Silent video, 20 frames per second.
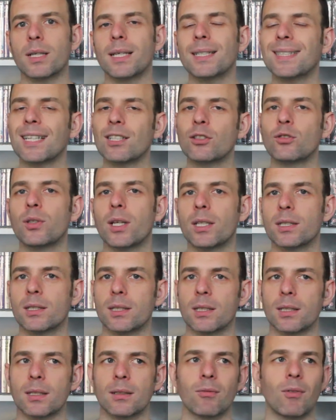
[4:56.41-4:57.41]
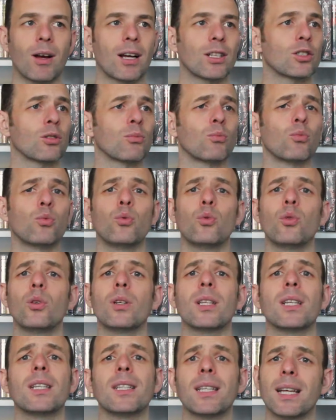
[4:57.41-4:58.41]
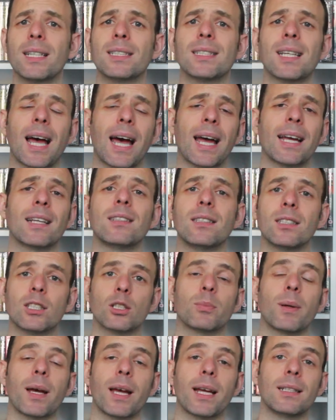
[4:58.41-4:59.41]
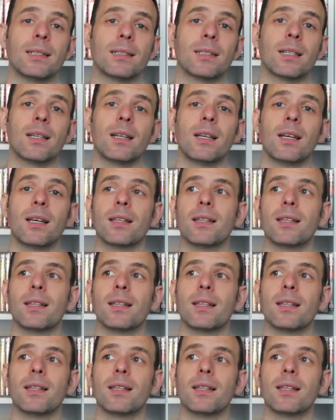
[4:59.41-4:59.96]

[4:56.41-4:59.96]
It's interesting. It has some really nice ideas behind it